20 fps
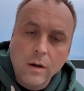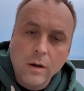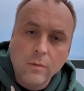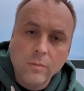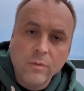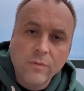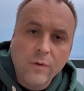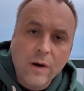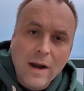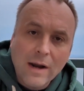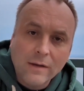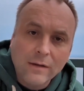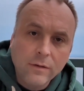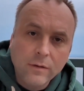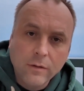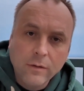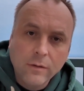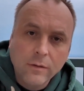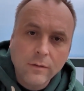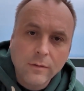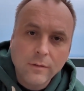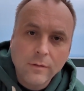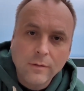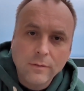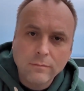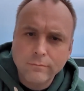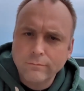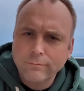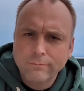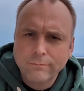refracted?
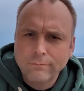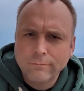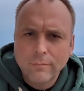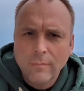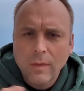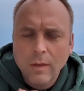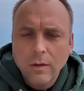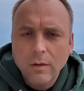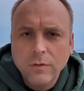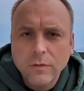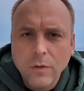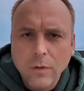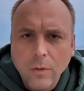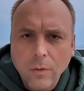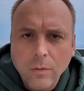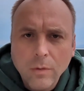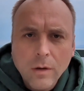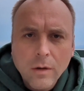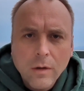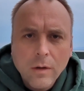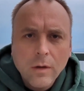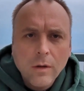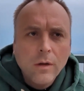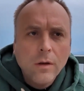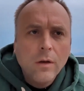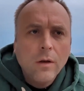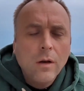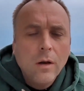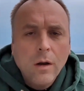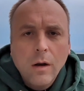So,
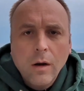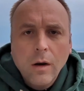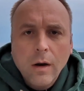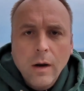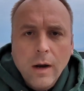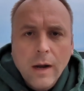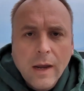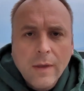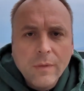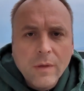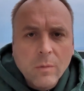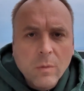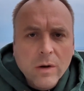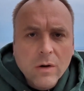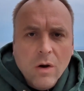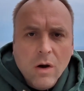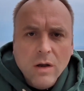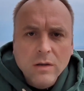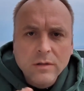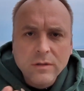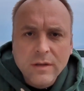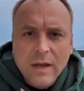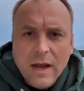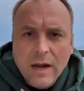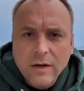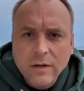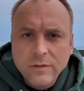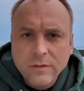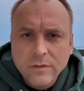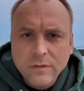and then what causes
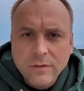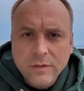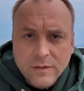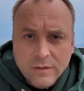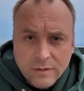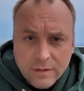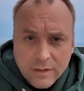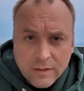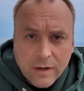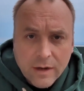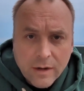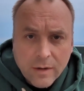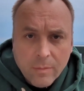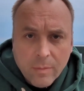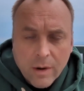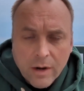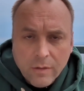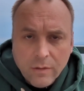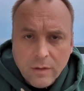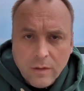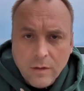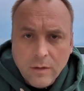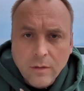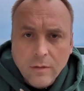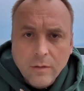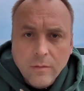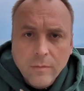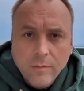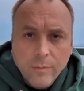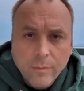that is dictated by the
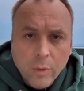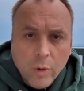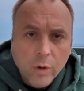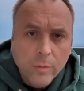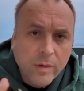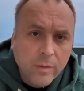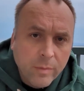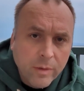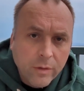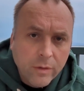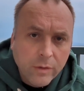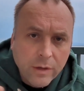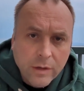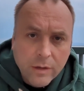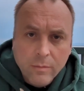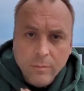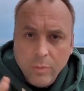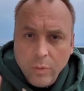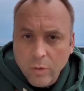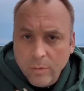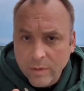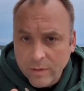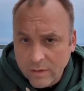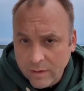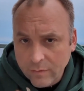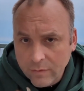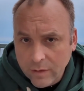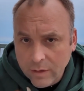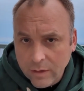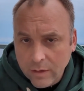permeability and
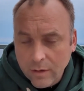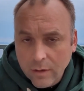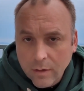permittivity